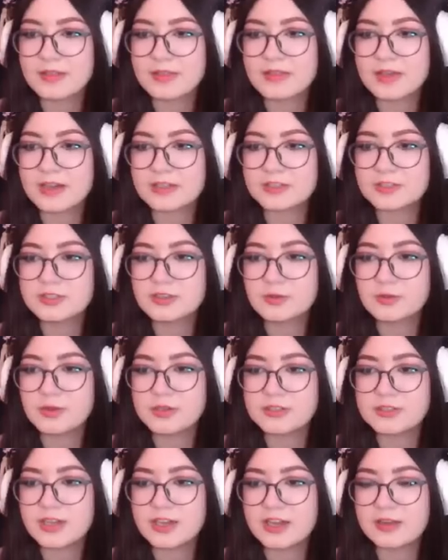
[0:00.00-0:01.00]
And that's
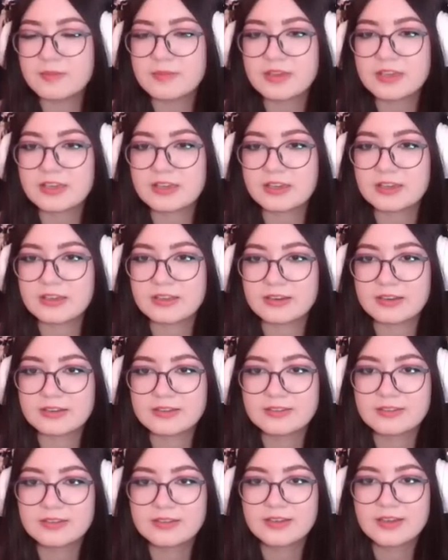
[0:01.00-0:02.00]
what I
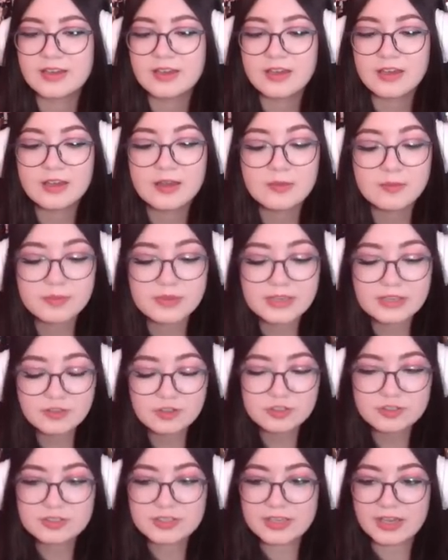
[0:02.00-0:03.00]
mean.
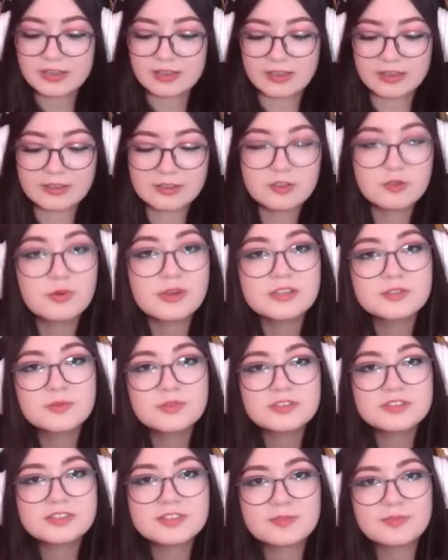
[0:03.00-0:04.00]
Peach is yelling. You
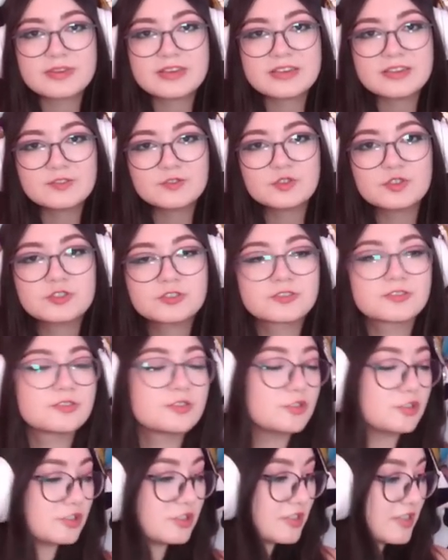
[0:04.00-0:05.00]
guys want to see Peach?
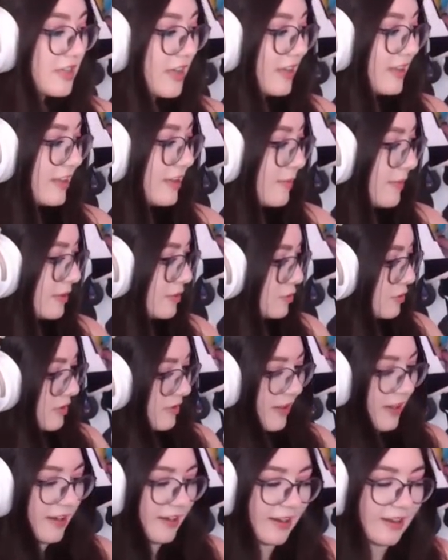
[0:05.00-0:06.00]
She's yelling at my
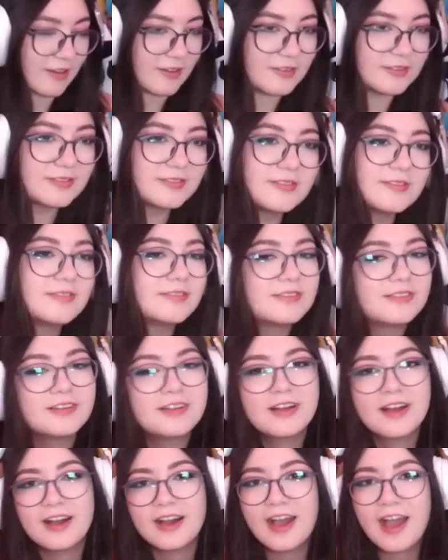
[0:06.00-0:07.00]
door right now.
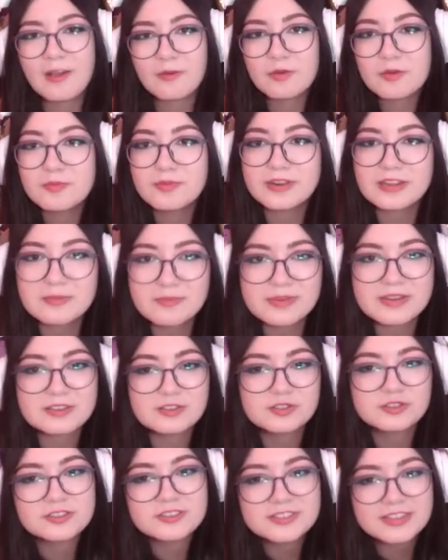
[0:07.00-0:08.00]
I will bring
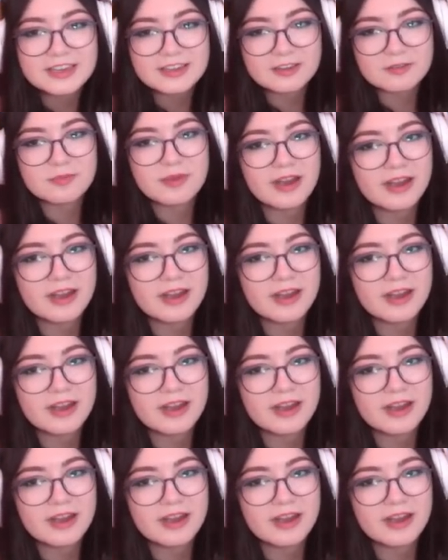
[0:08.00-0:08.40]
Peach to say